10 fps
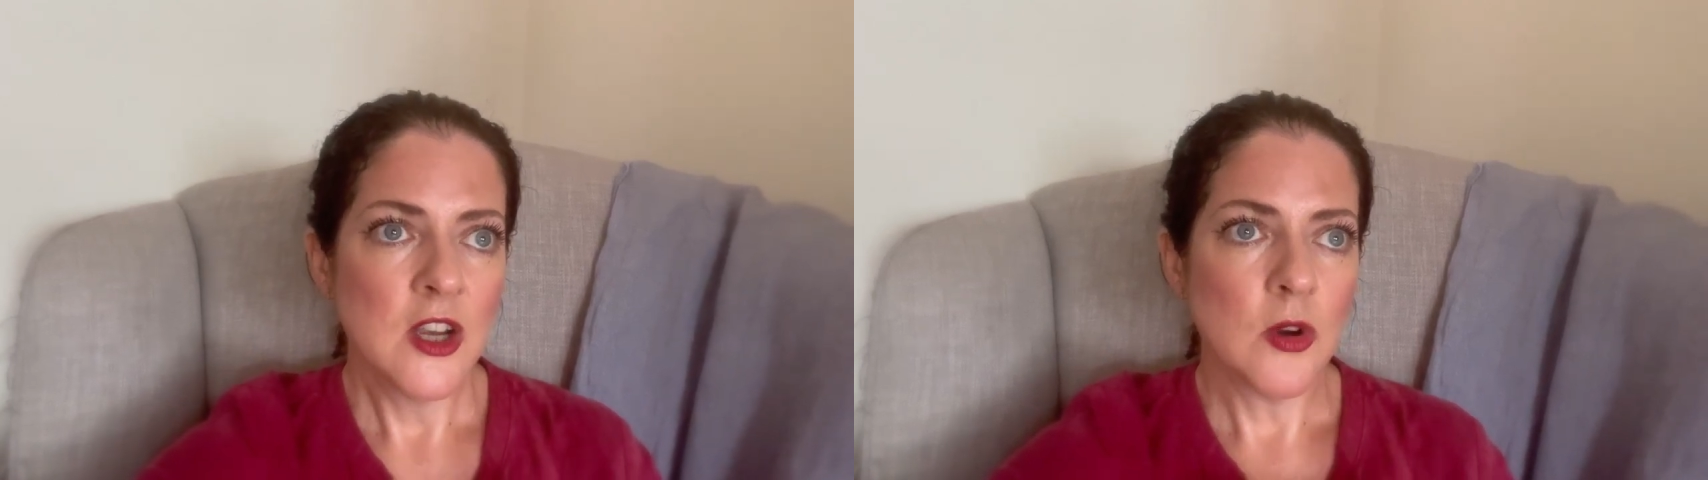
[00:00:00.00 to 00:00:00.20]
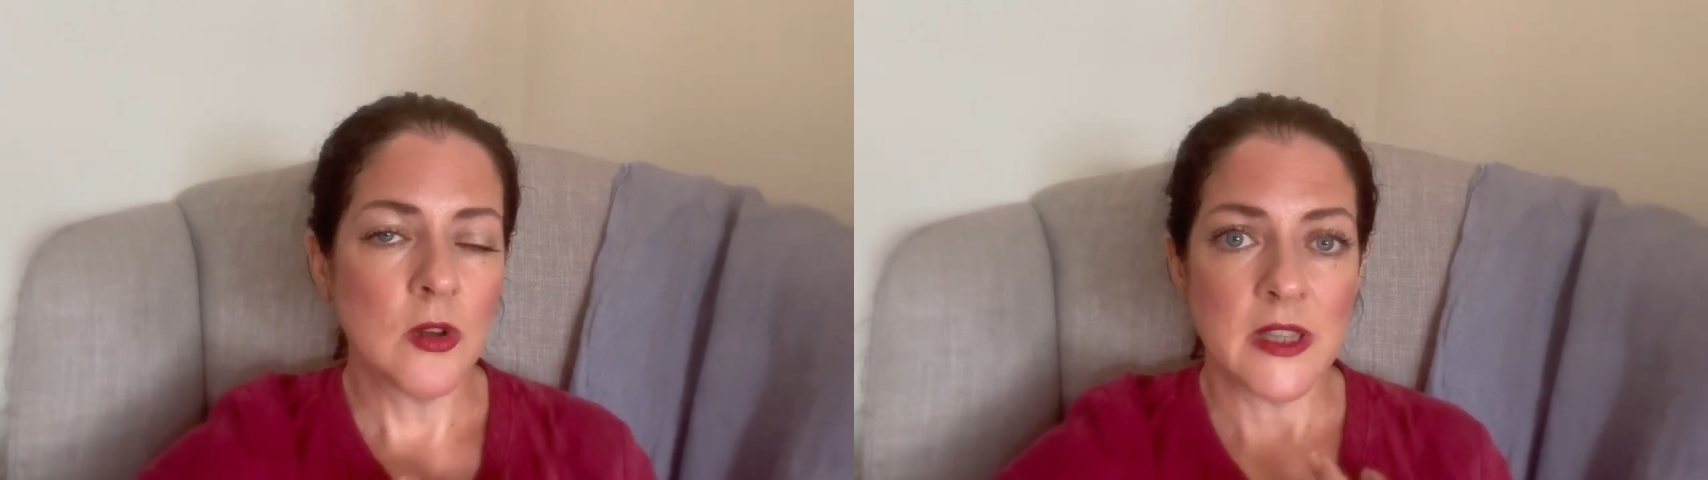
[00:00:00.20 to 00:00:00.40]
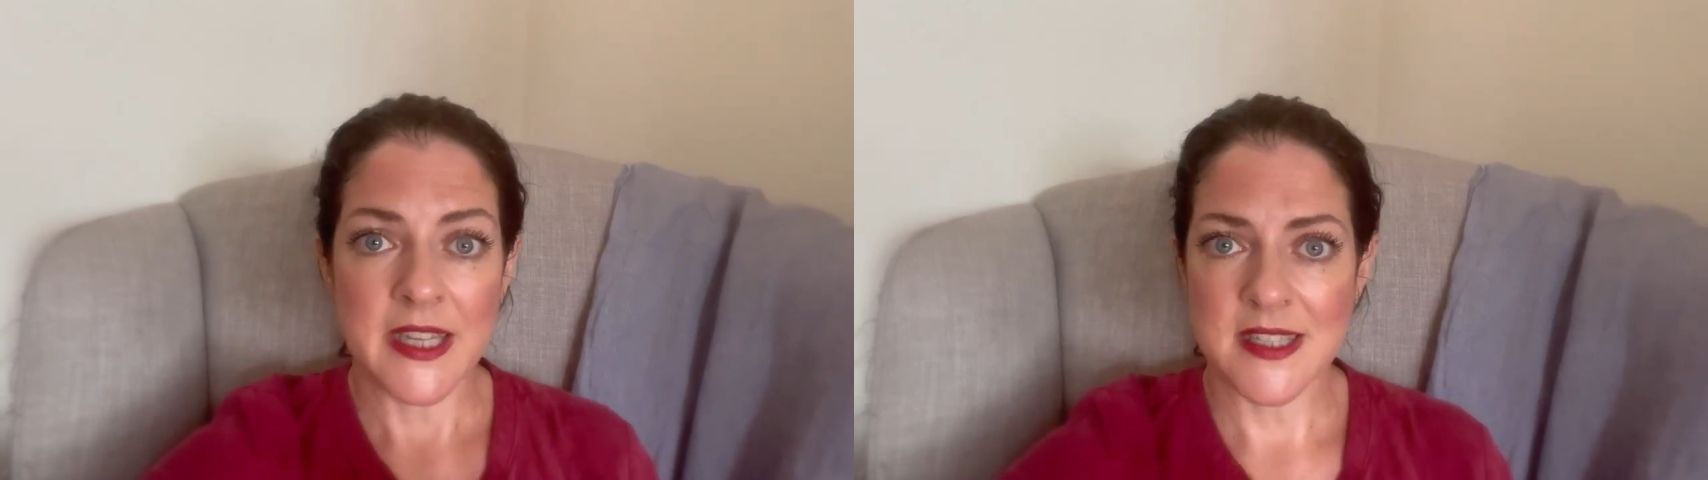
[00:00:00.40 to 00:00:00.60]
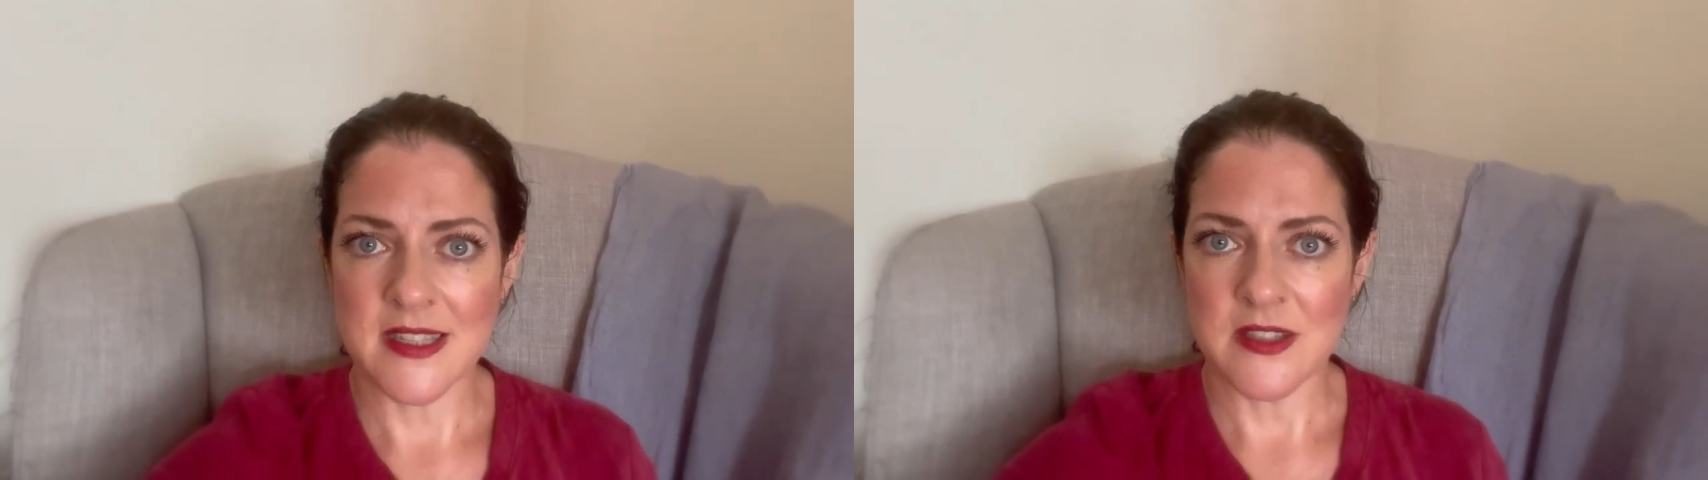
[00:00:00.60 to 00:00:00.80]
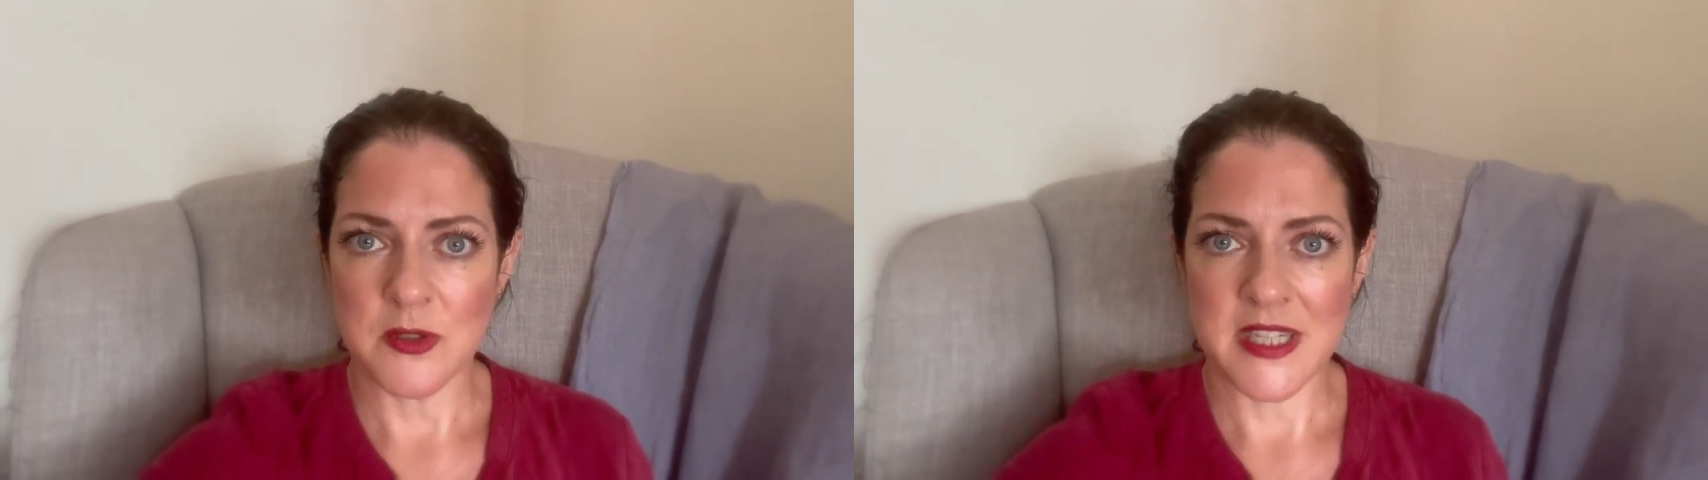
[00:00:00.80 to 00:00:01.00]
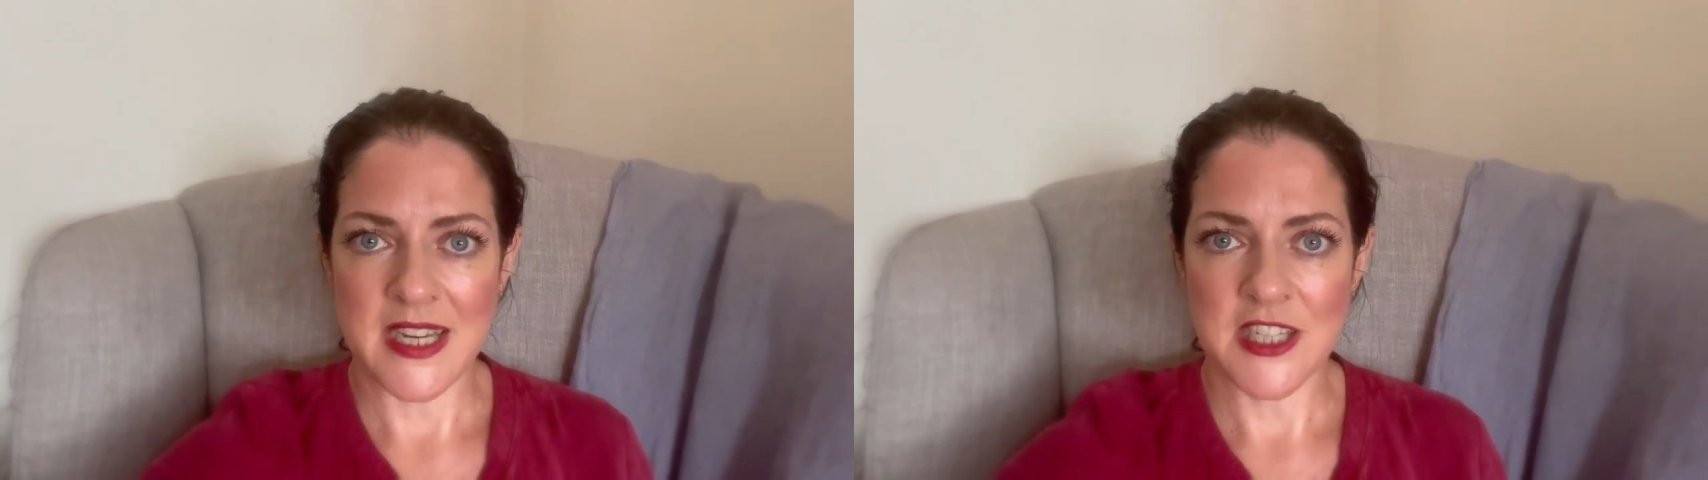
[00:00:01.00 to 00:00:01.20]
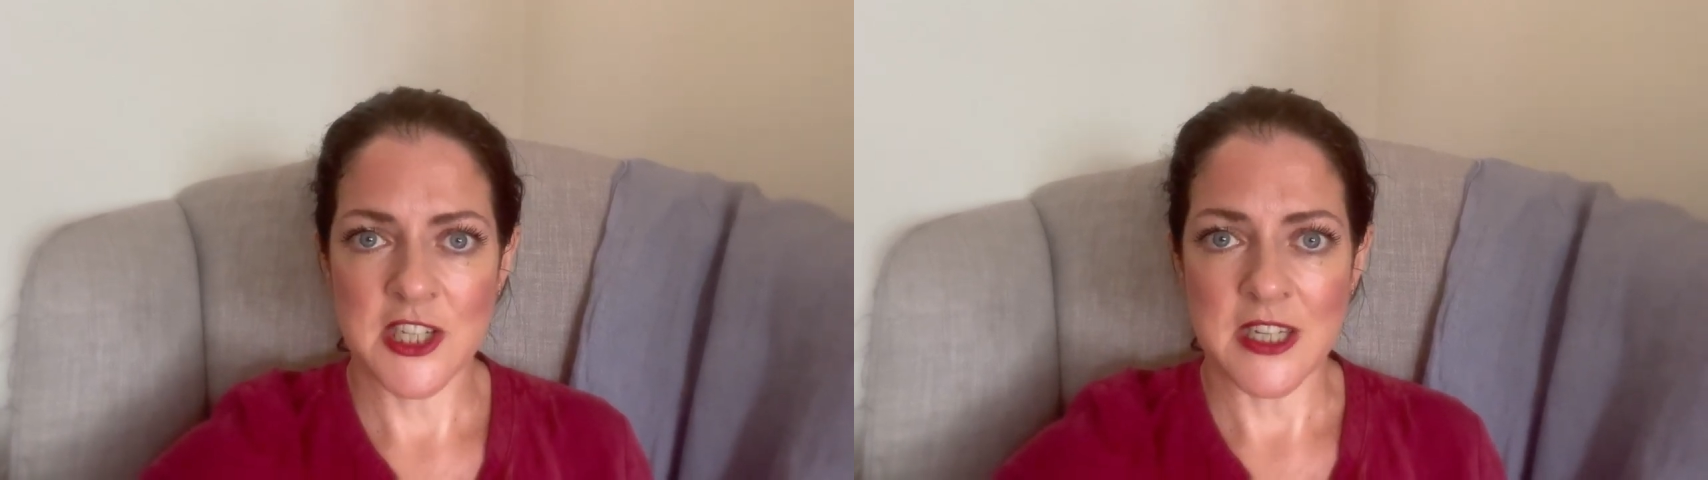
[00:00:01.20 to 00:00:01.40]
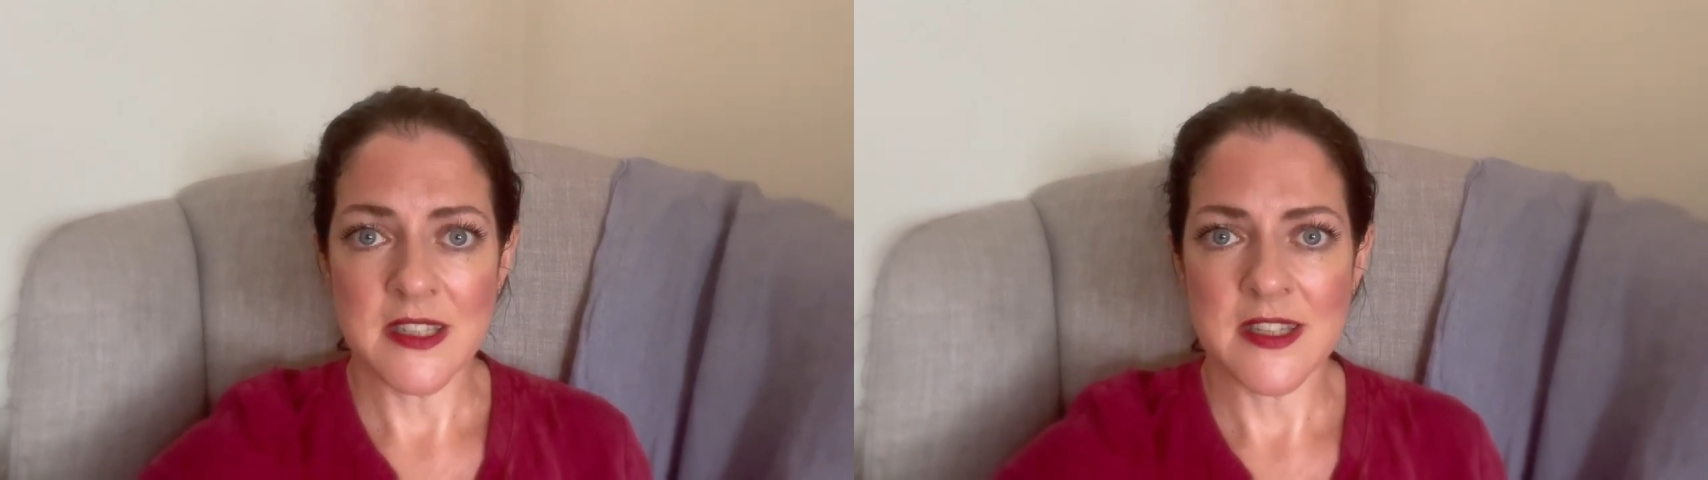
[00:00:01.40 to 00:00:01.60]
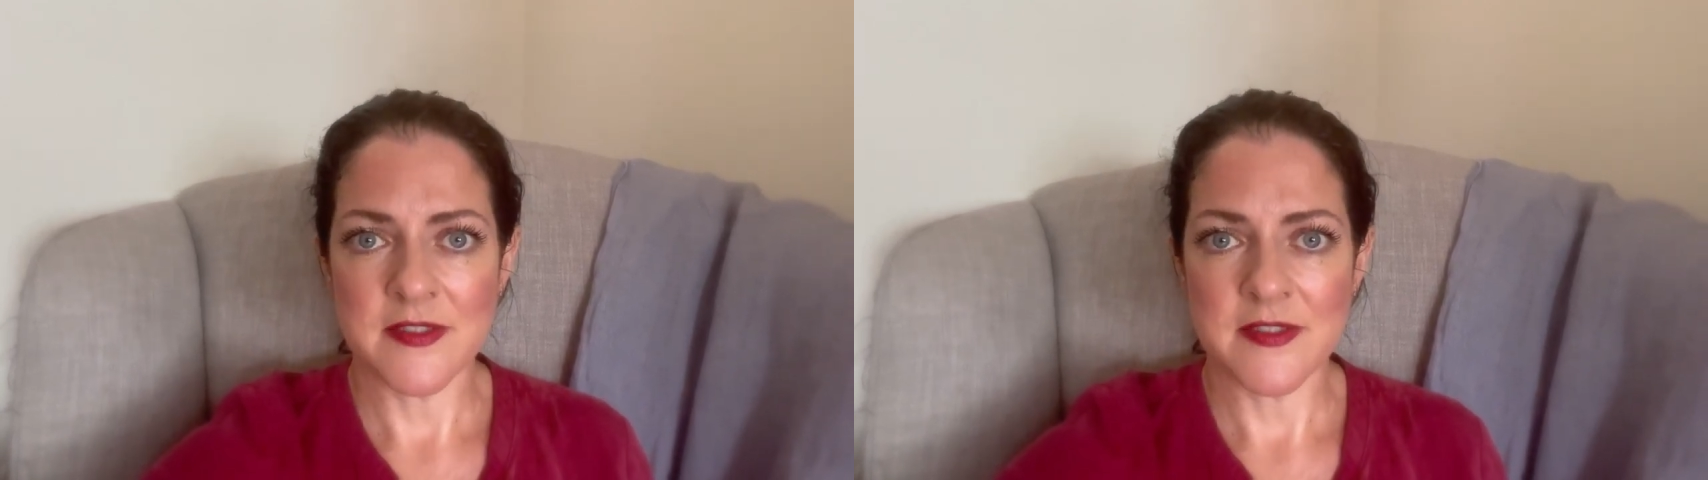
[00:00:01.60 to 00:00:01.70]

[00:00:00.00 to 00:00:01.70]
or lessons or teachings